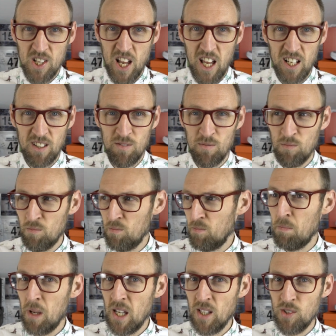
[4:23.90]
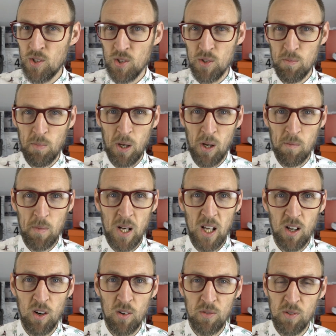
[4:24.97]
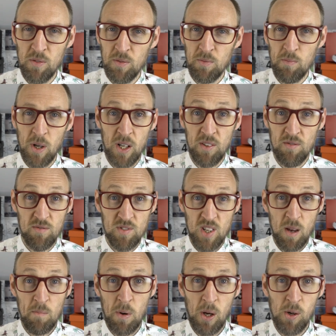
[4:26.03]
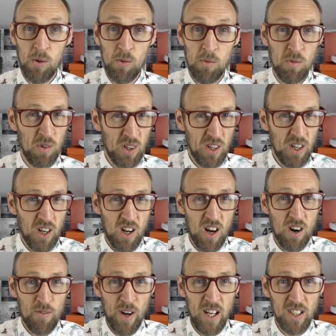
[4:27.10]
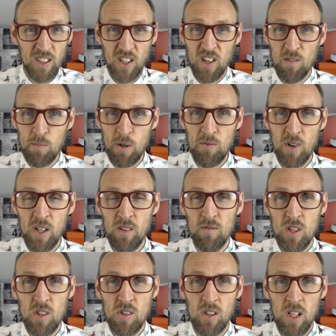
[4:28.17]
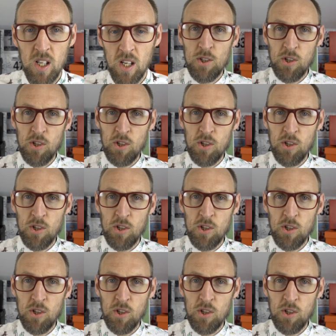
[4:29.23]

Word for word: 10 beats per minute off of my tempo kind of heart rate that I've been running recently.